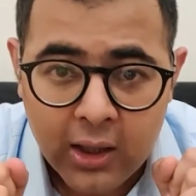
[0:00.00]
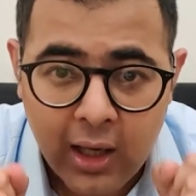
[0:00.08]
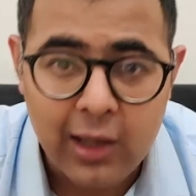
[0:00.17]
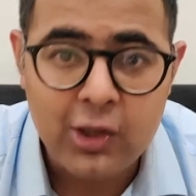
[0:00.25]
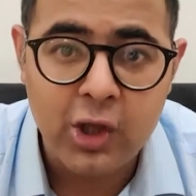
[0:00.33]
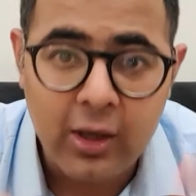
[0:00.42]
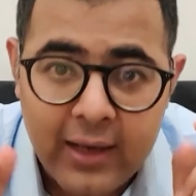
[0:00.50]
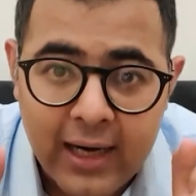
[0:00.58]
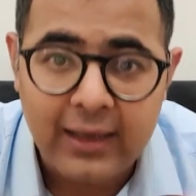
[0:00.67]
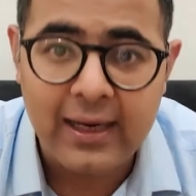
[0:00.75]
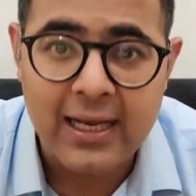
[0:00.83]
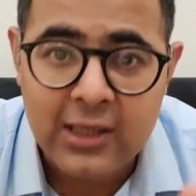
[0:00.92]
Culture
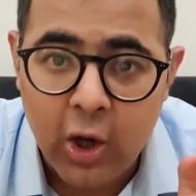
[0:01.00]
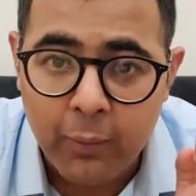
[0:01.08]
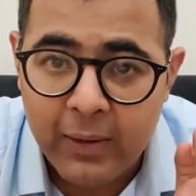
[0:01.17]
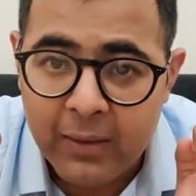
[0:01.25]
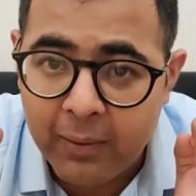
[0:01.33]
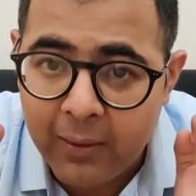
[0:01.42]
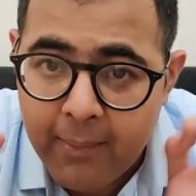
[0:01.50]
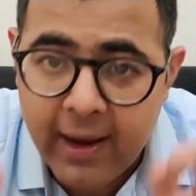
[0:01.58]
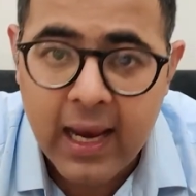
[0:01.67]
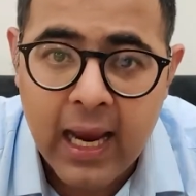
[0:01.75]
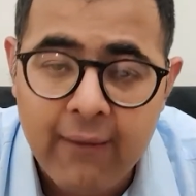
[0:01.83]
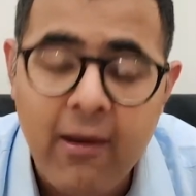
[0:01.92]
dictates how people
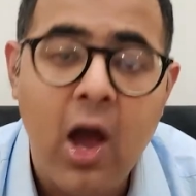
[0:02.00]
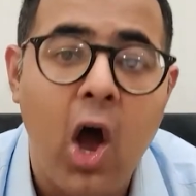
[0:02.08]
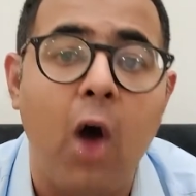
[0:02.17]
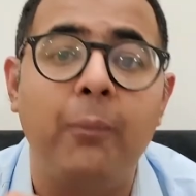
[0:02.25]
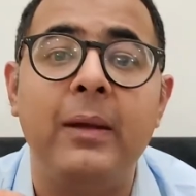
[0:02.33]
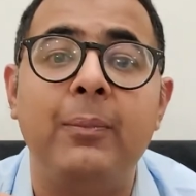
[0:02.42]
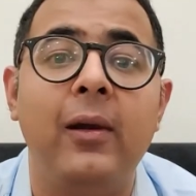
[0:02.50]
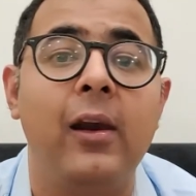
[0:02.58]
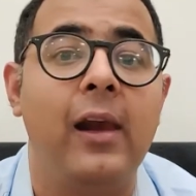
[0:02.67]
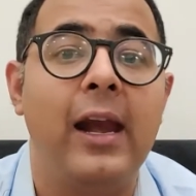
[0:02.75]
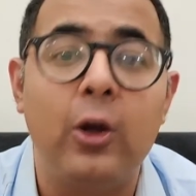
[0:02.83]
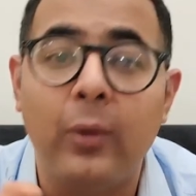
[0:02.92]
behave, how people
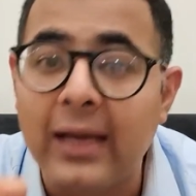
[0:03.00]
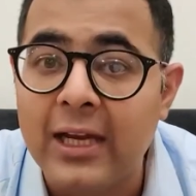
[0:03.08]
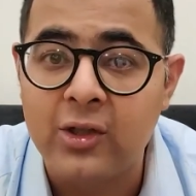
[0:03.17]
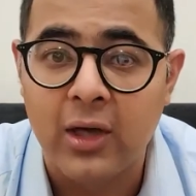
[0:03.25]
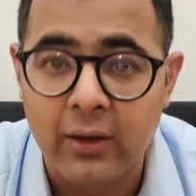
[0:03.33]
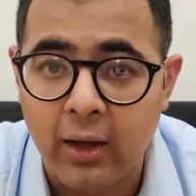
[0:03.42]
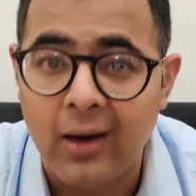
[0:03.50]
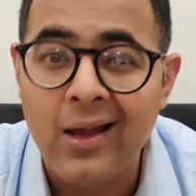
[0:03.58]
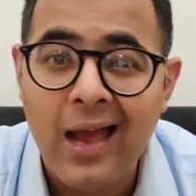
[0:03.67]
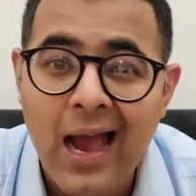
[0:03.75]
relate to each other.